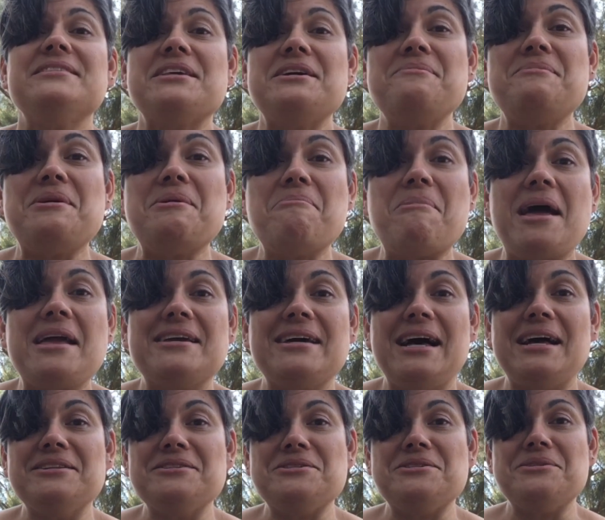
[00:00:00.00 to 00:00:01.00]
be a May
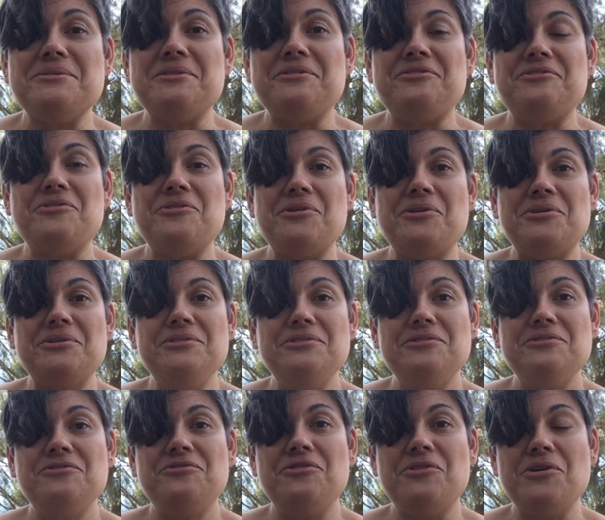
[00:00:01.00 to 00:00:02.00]
garden tour
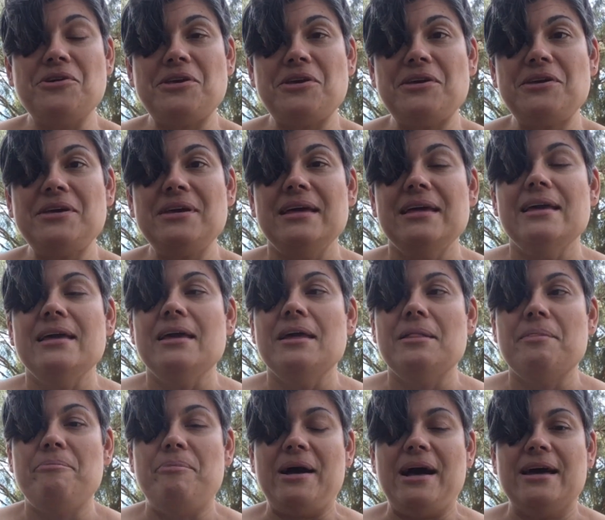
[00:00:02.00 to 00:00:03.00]
for you.
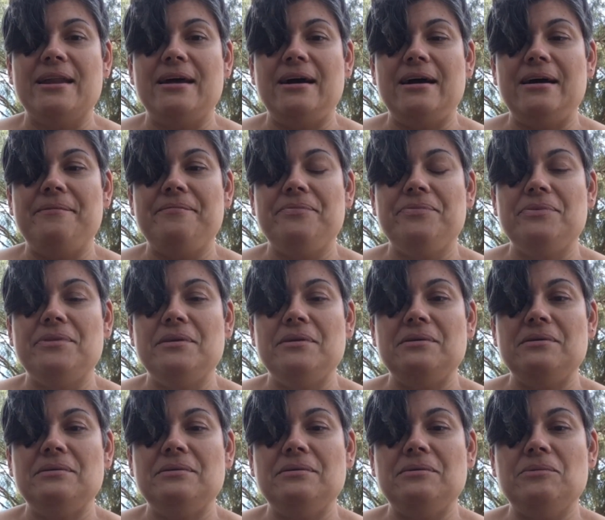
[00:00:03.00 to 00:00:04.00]
But
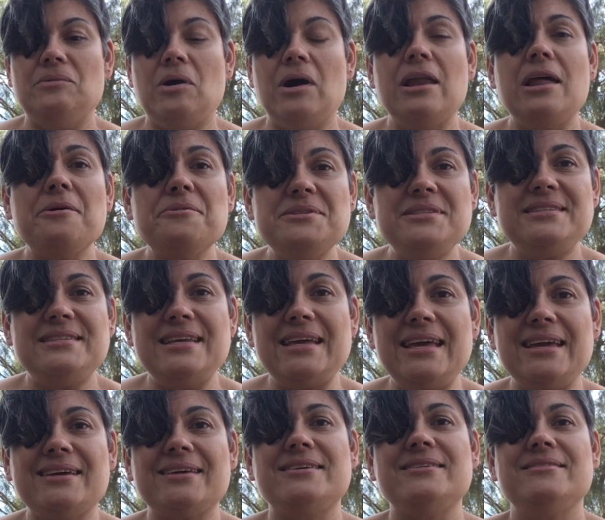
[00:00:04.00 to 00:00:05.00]
while I was
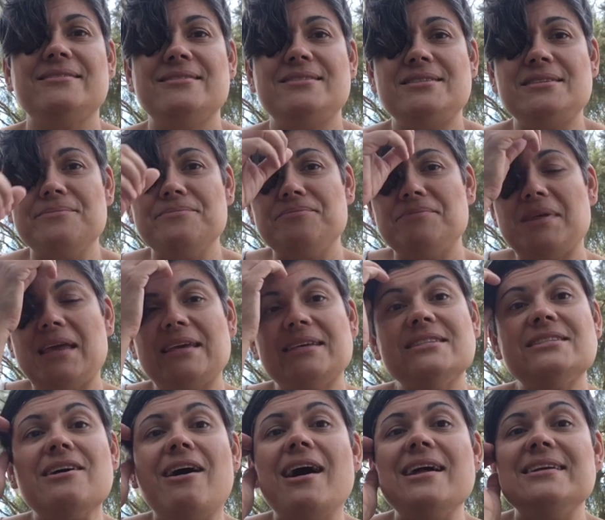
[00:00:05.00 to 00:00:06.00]
sick, some
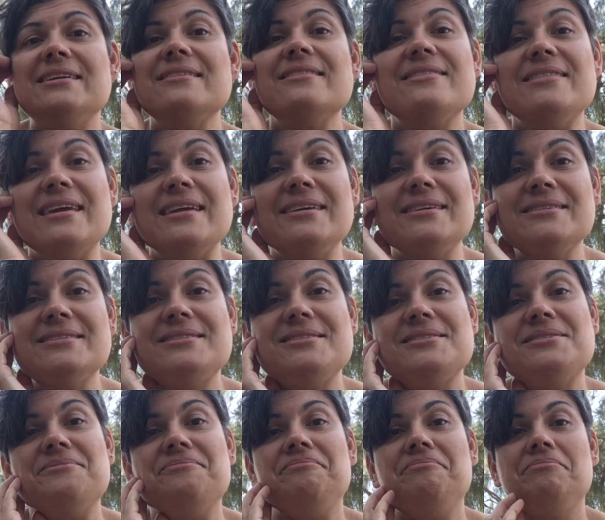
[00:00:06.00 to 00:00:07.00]
exciting
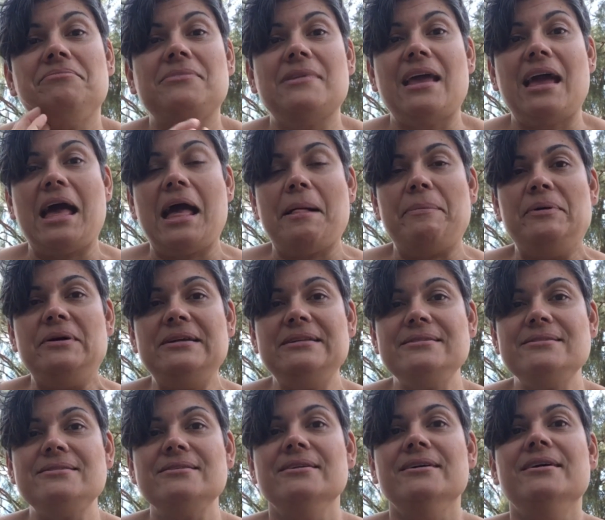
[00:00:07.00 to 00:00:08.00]
things
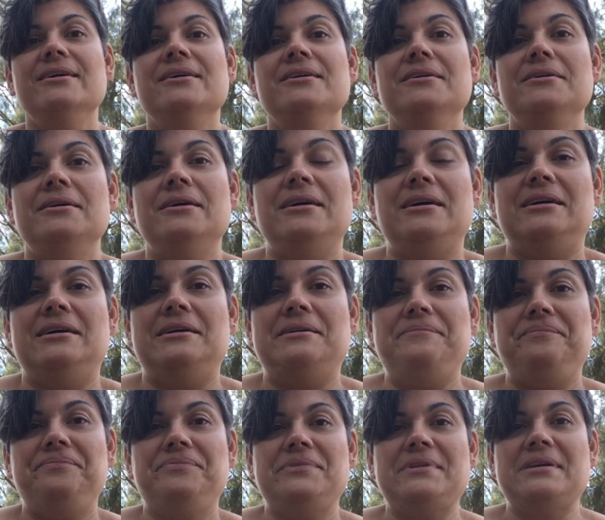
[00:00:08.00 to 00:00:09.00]
happened.
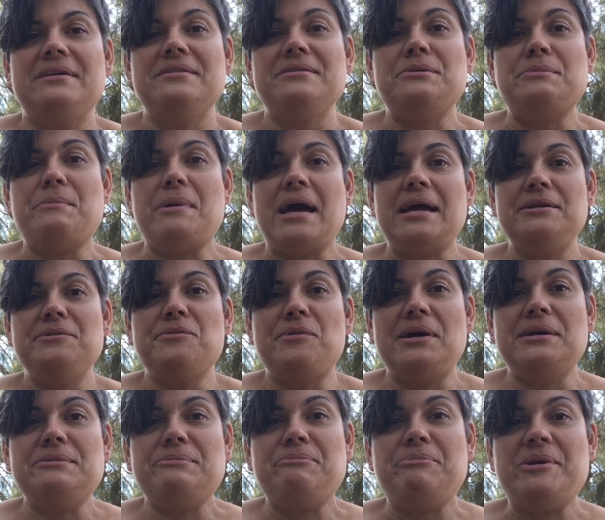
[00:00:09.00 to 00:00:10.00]
The main
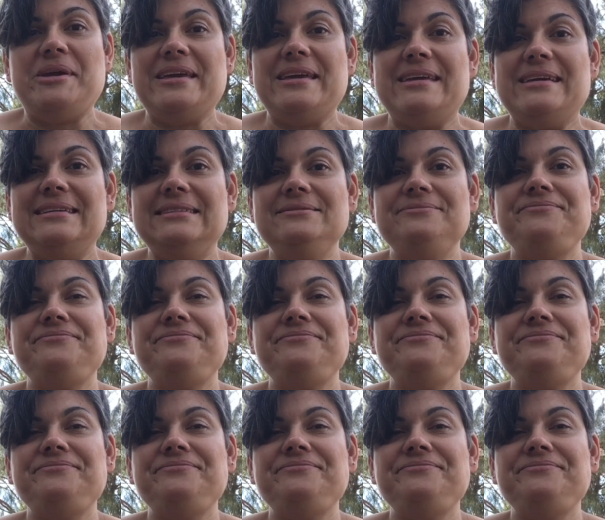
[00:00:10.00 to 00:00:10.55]
one being